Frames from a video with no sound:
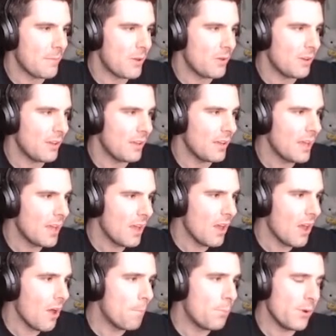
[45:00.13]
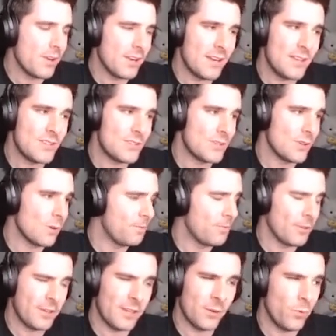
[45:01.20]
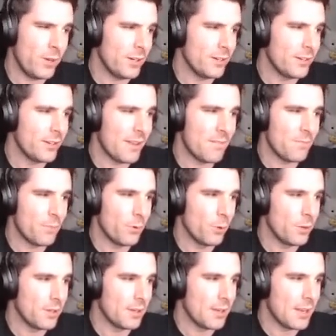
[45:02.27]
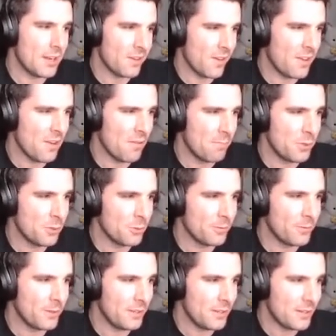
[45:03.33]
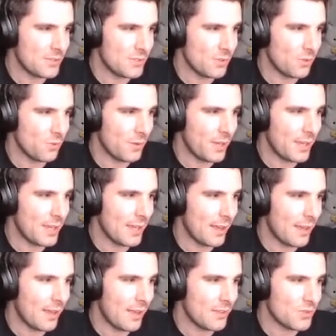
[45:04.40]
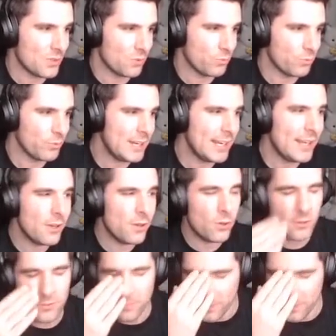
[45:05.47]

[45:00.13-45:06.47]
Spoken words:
about it. But it is so fucking weird and broken and kind of beautiful in its own way. There's a really good